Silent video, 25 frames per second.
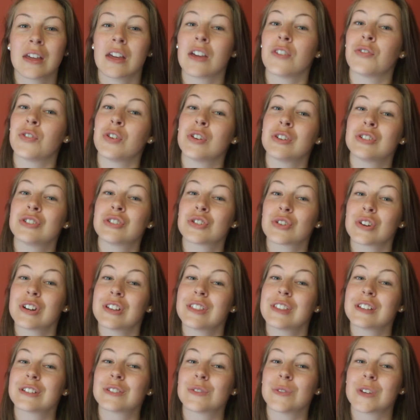If you
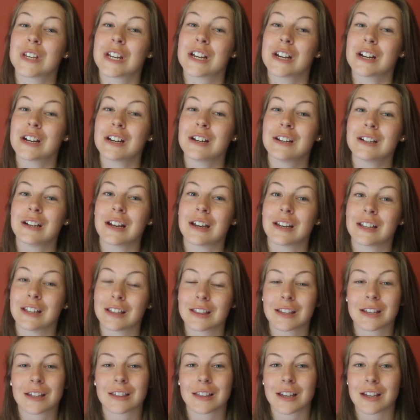enjoyed this video and you
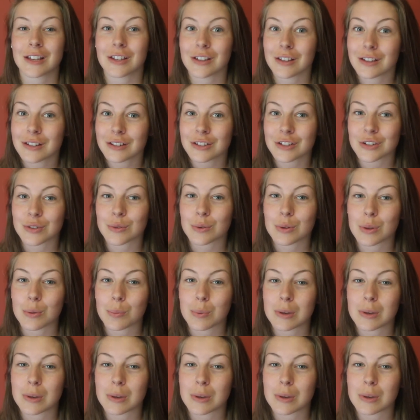think that you could do with a